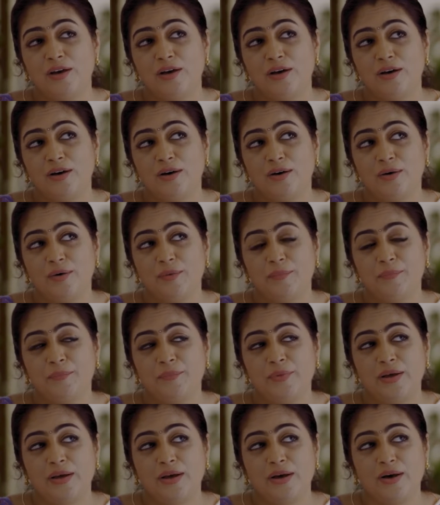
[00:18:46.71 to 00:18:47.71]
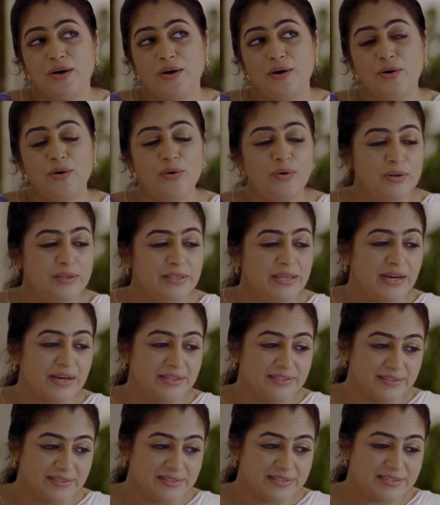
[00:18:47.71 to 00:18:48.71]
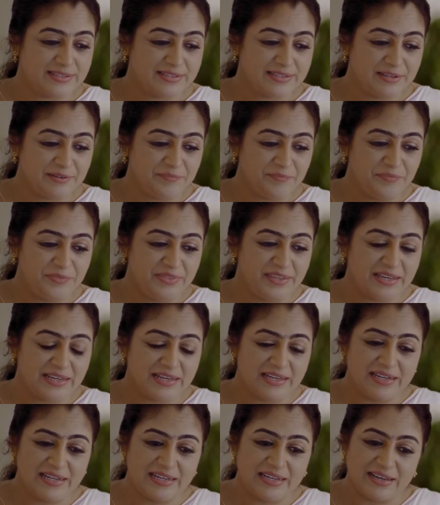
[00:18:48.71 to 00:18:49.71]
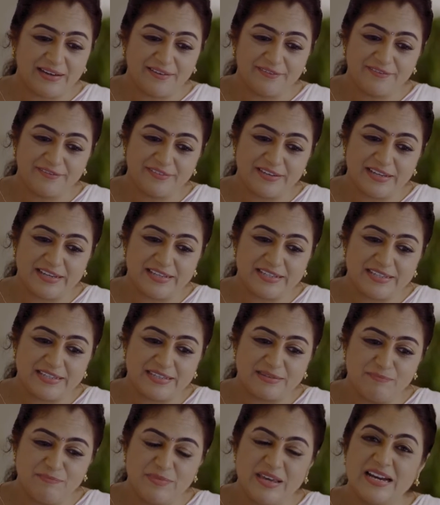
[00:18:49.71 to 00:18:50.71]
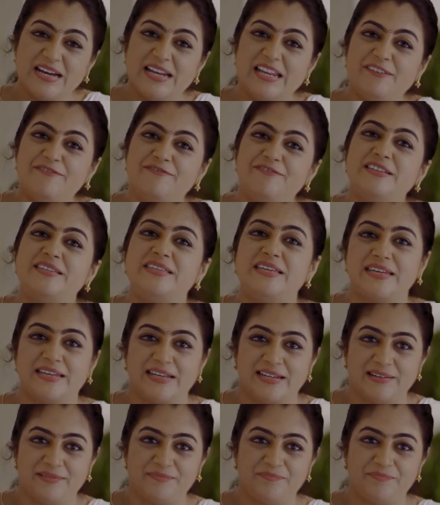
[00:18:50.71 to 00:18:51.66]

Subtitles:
all the others, their love is merely physical.